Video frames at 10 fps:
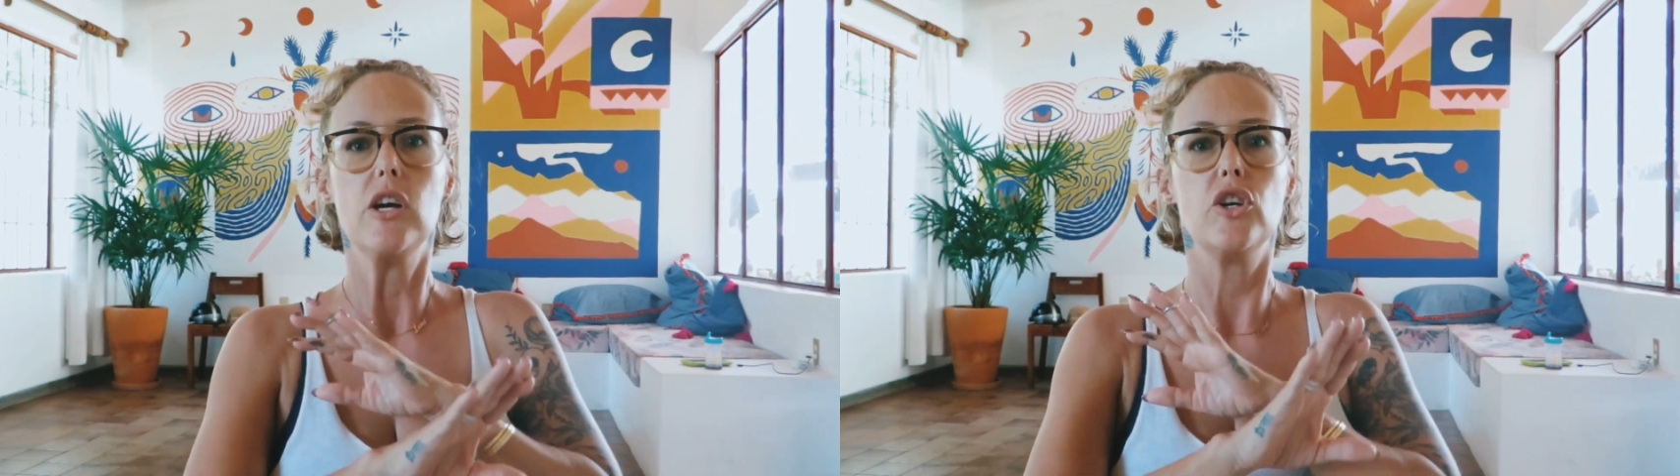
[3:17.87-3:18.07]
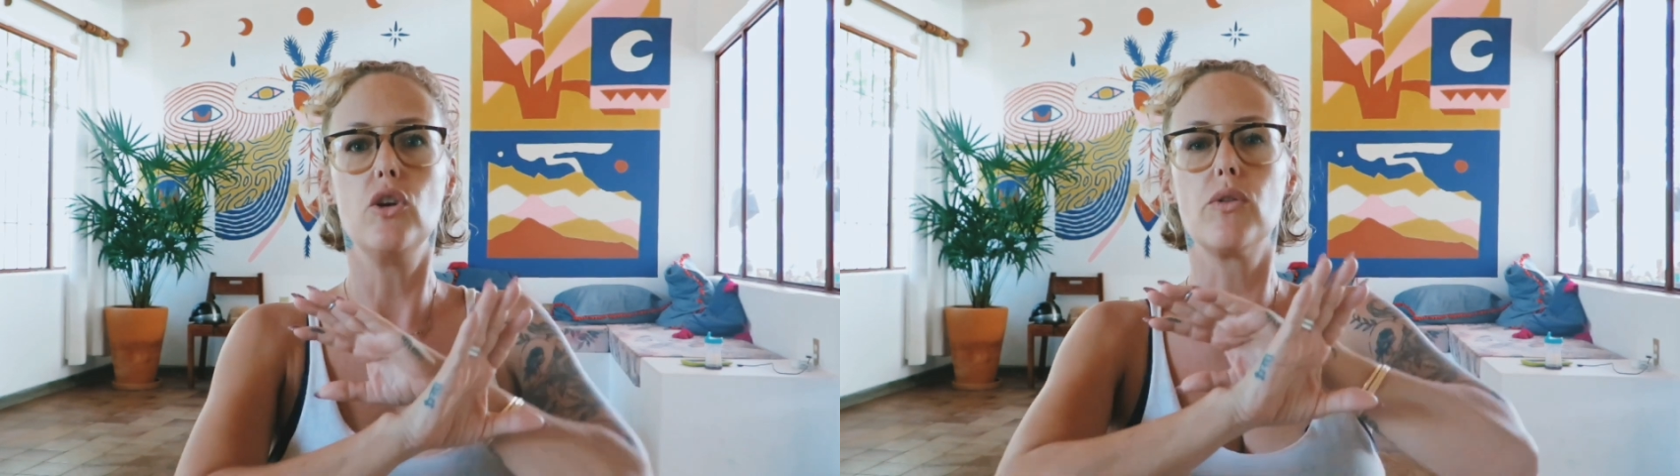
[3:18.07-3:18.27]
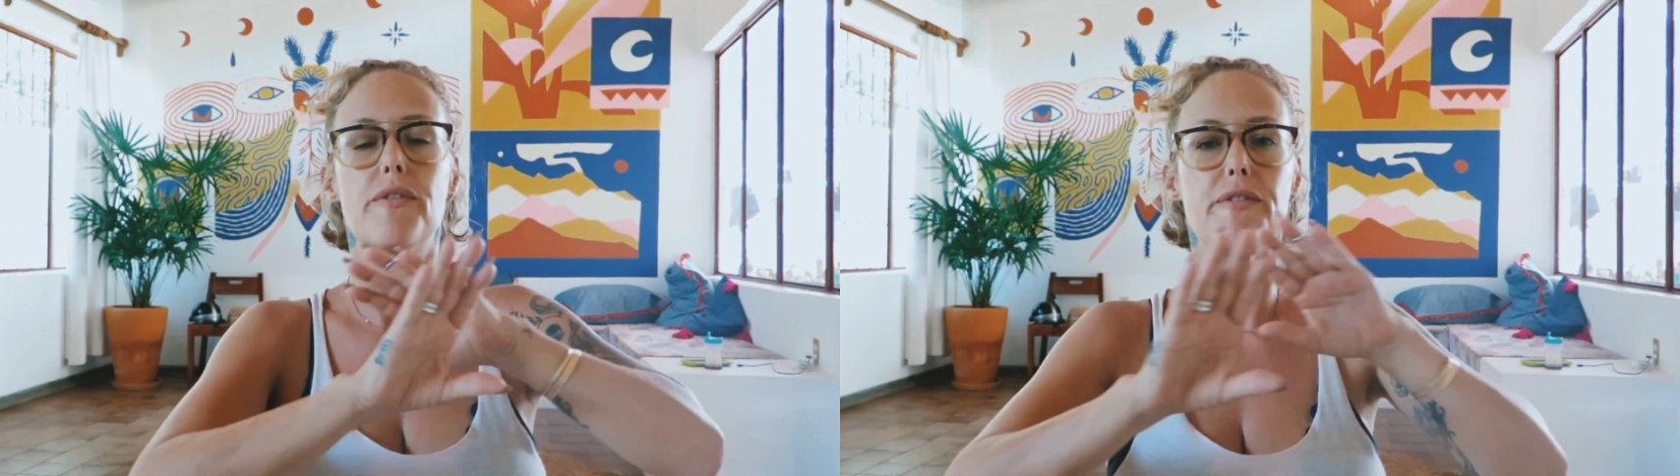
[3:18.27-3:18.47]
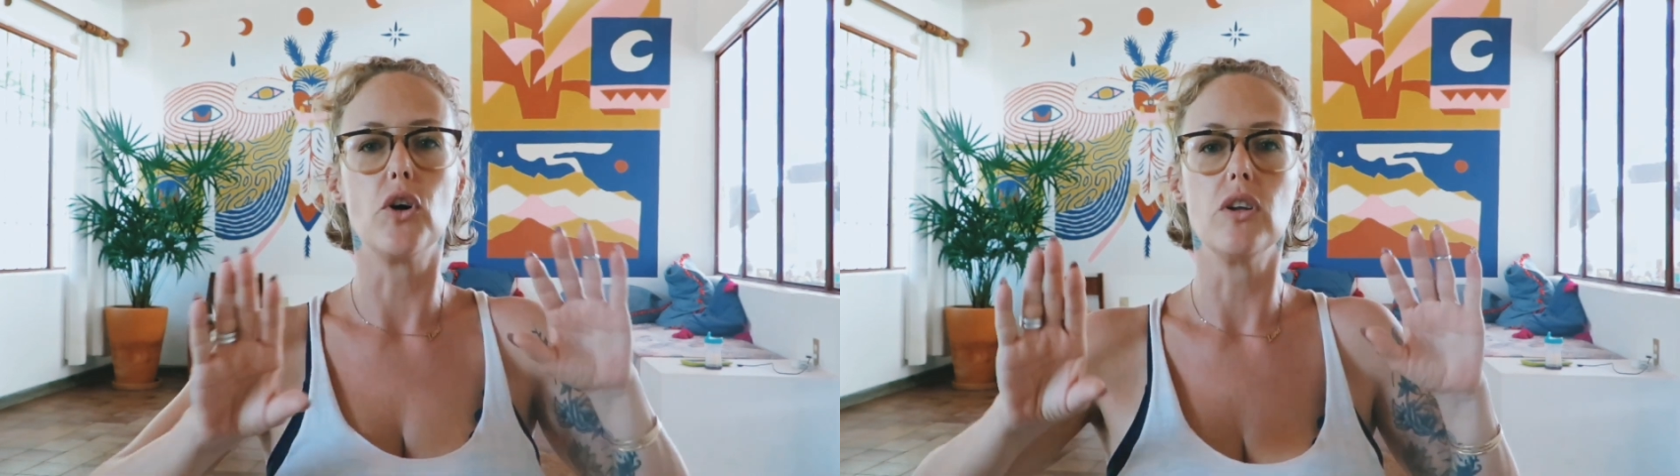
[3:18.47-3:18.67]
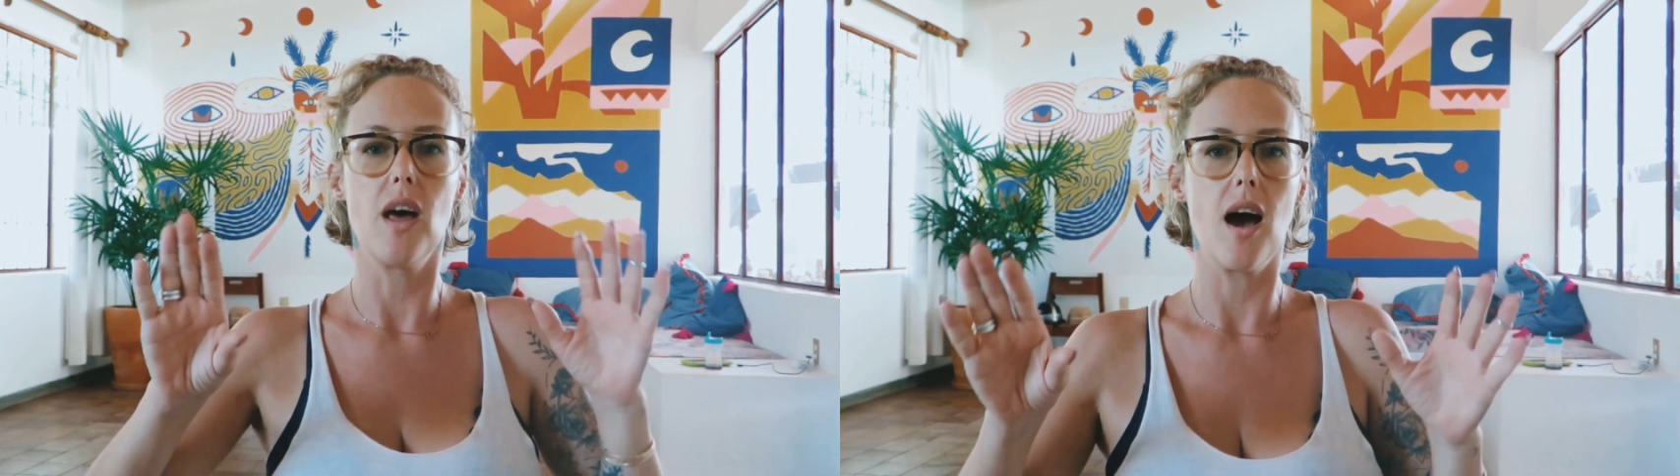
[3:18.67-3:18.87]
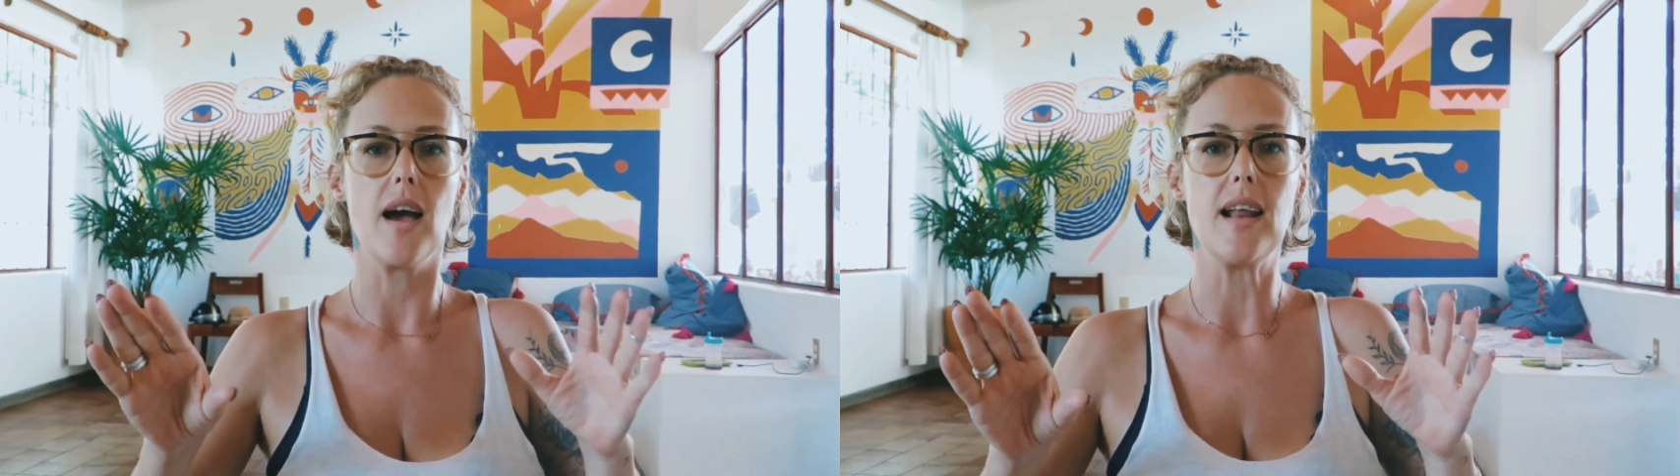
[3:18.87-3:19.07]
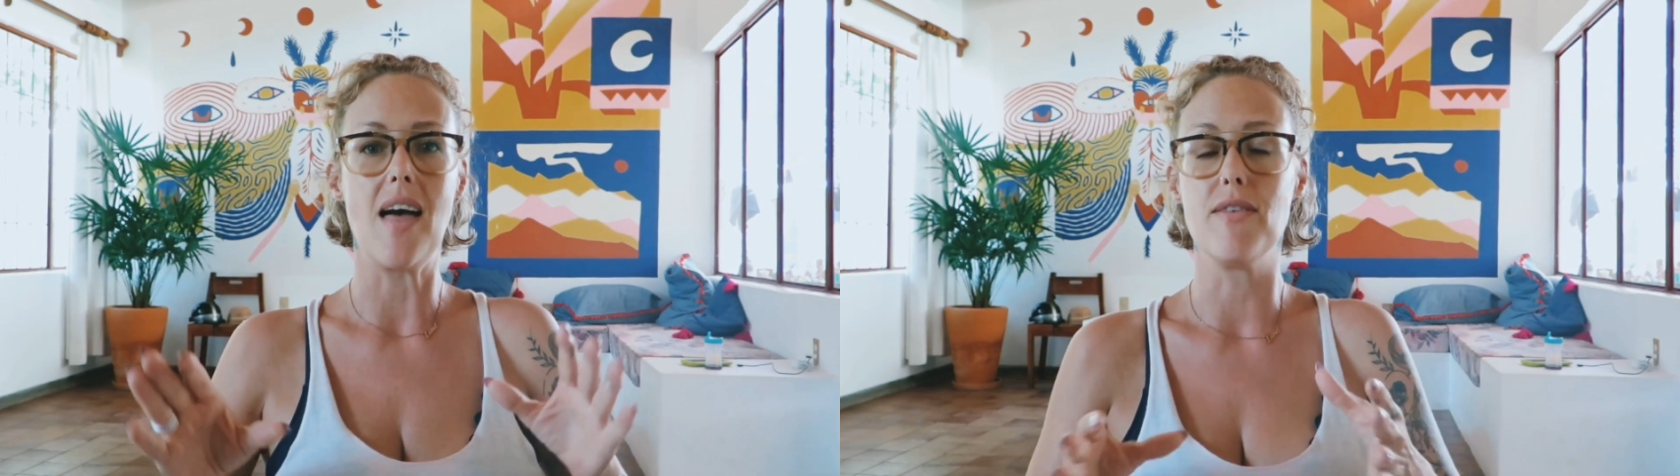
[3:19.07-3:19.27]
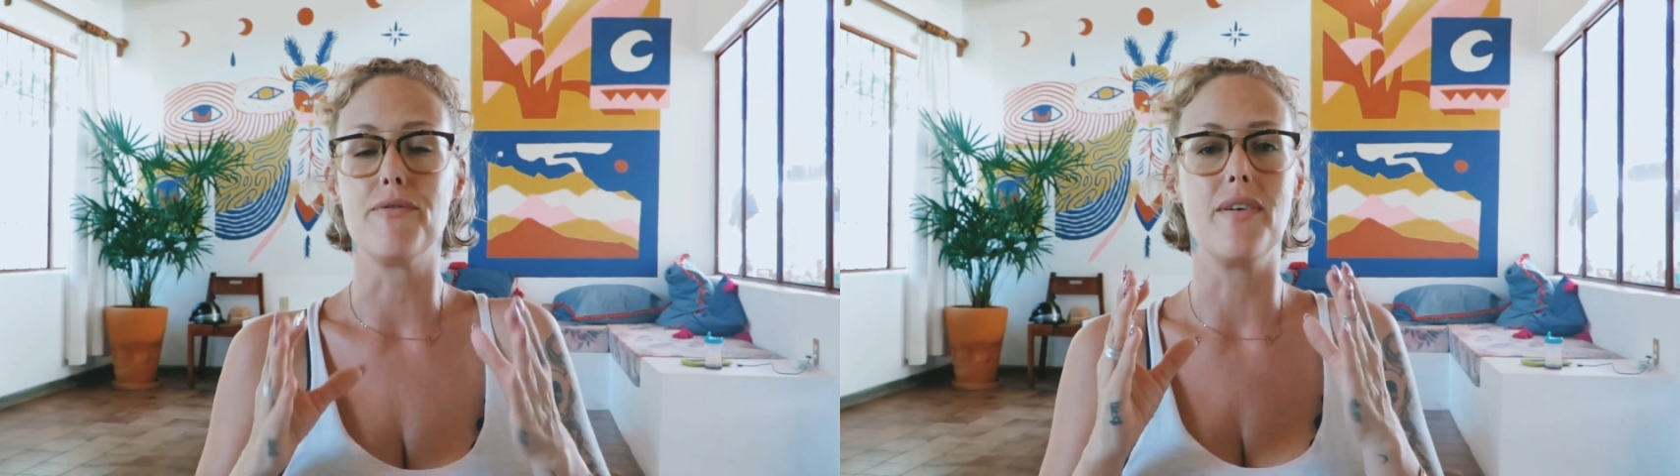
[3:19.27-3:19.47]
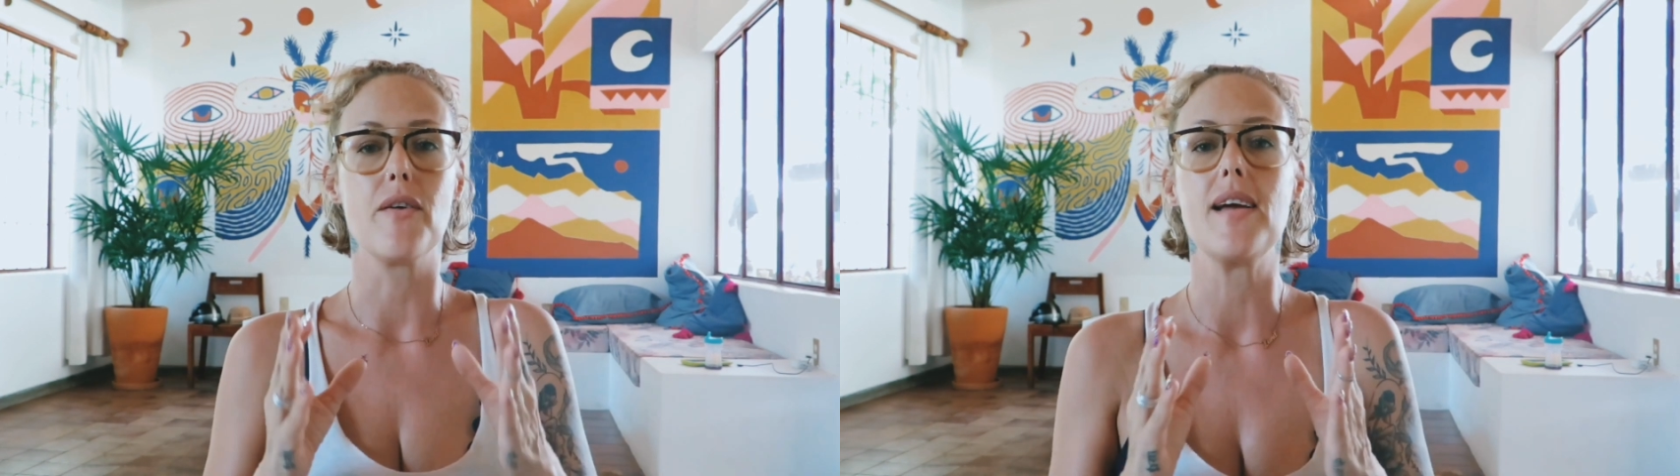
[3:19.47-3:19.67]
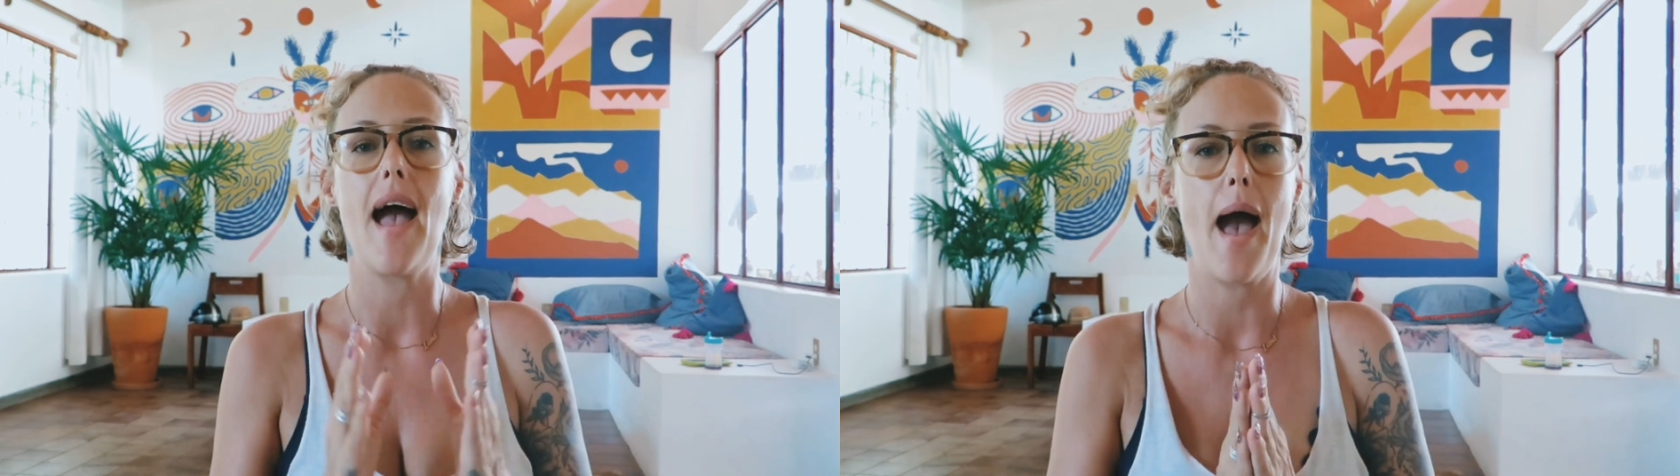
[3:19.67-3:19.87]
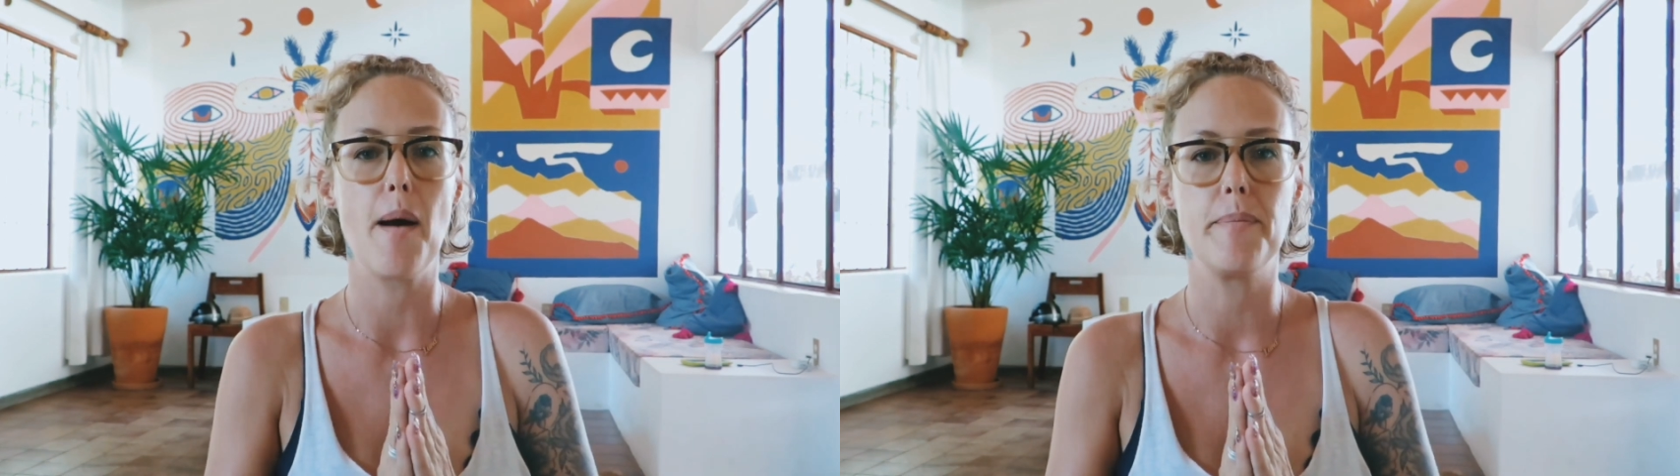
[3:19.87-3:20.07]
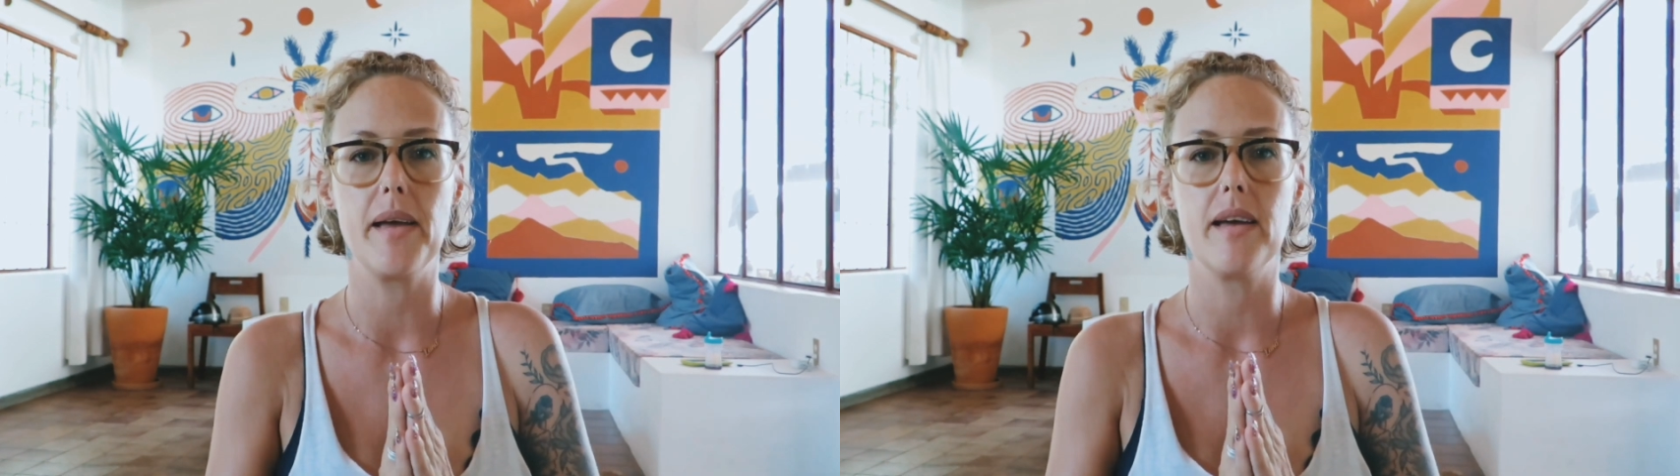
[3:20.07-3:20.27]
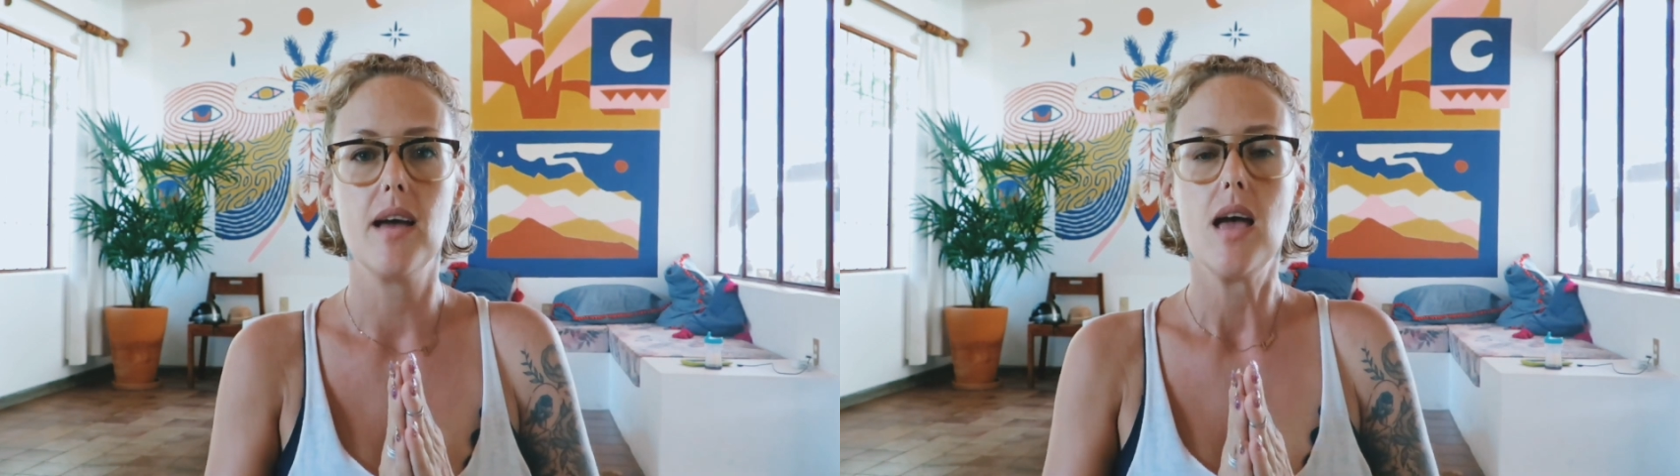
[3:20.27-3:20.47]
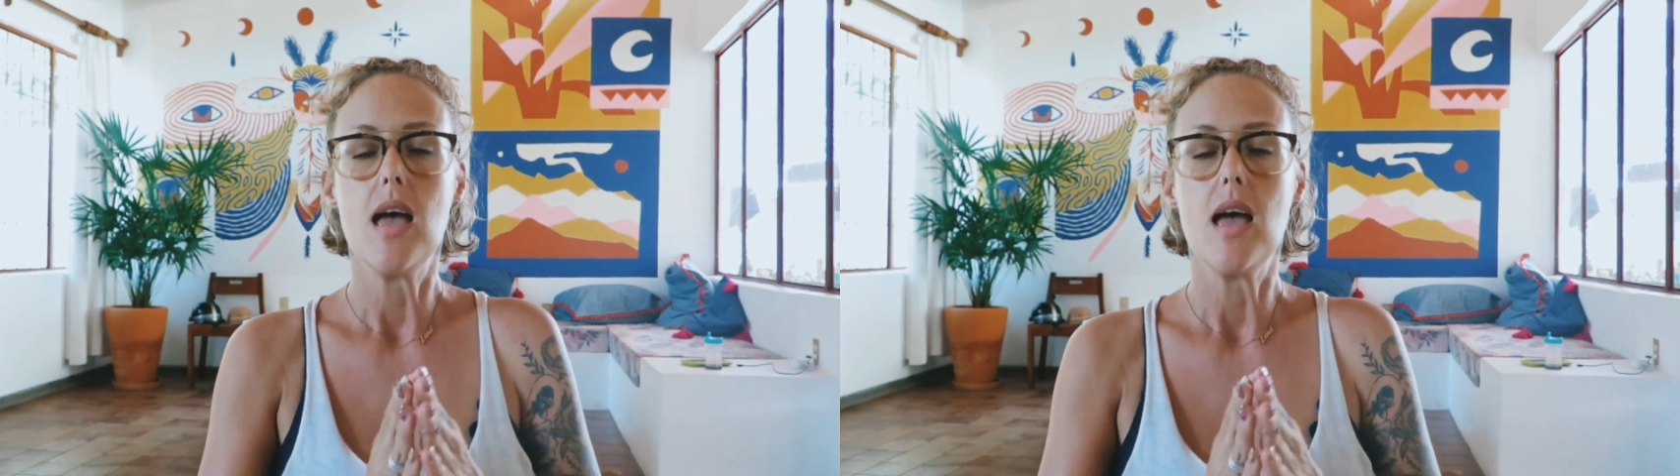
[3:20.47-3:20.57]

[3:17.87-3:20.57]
you know, the full nine, and they're very happy.